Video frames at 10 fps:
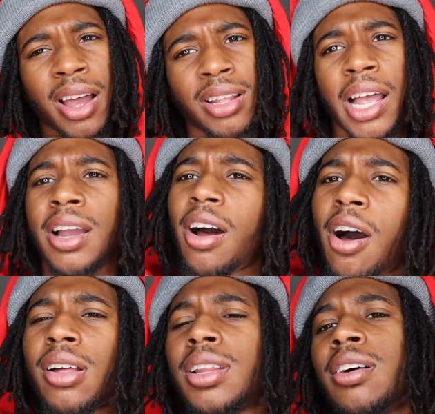Like,
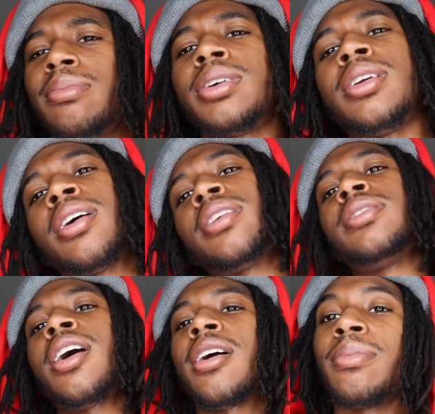all love, big dog. Nah,